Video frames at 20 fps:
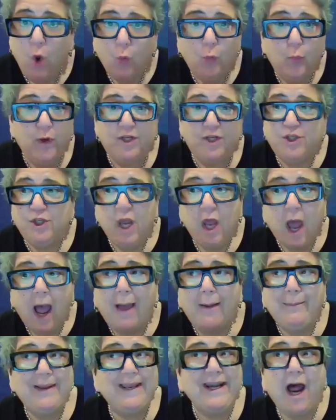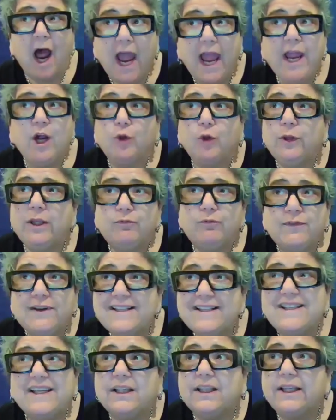which I mean, I only
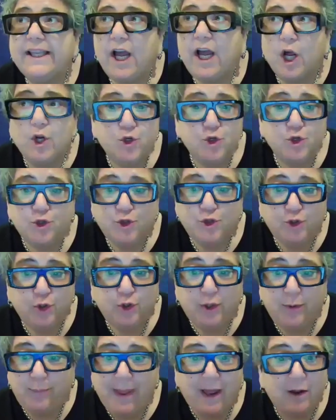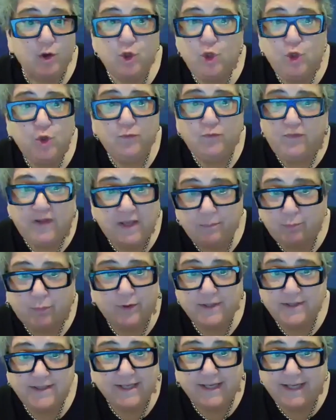recently understood about UV
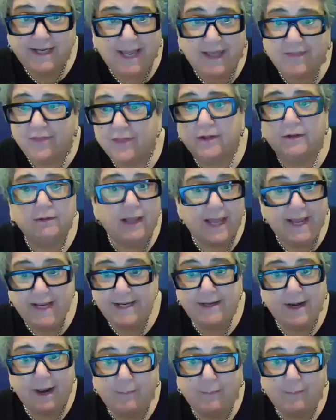printing and the light.